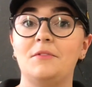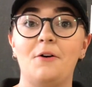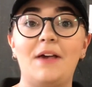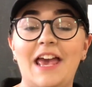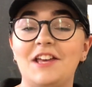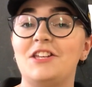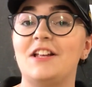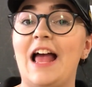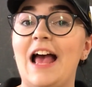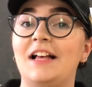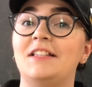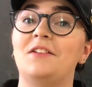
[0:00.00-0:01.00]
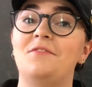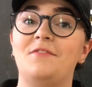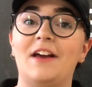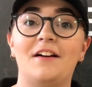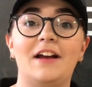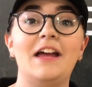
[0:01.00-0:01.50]
location has a
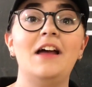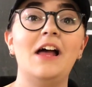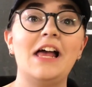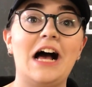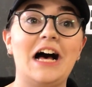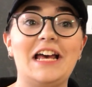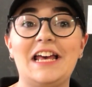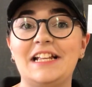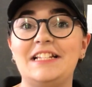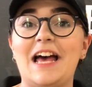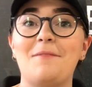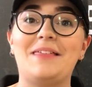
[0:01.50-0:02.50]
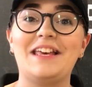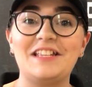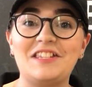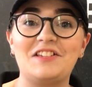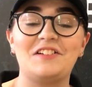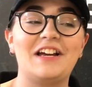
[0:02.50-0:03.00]
very in-depth
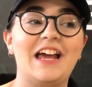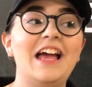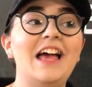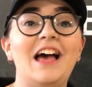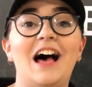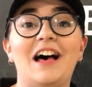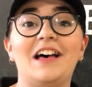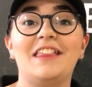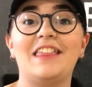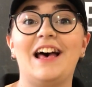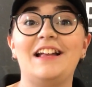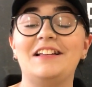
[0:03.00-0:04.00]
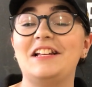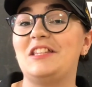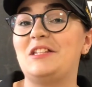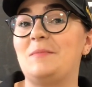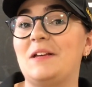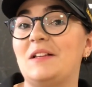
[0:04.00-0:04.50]
history that
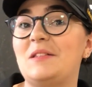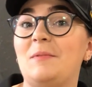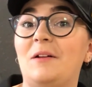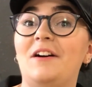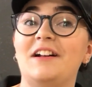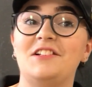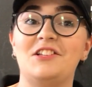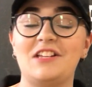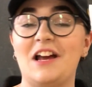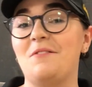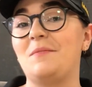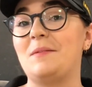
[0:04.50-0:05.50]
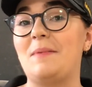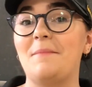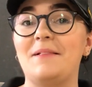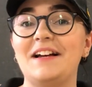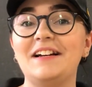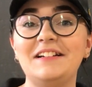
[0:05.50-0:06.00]
needs to be explored and shared with the
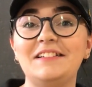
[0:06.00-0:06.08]
public.